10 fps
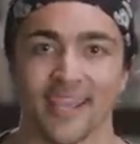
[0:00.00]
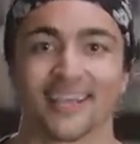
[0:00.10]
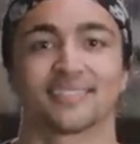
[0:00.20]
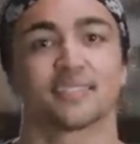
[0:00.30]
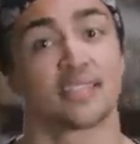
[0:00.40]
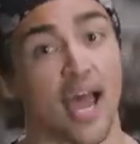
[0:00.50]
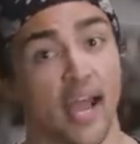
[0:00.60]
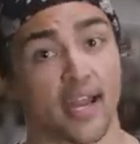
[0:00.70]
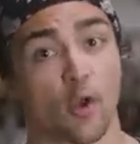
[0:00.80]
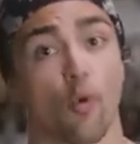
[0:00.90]
and
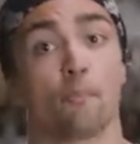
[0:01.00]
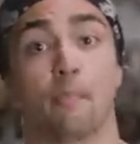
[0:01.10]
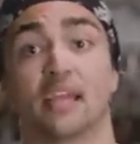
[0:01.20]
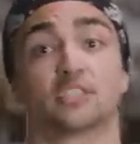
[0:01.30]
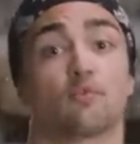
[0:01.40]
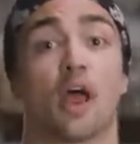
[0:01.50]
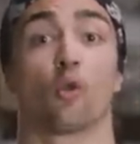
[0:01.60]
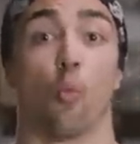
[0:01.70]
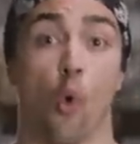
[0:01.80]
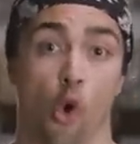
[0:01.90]
society were based around
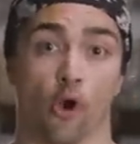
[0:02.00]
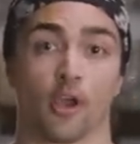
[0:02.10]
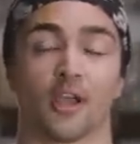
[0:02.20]
war,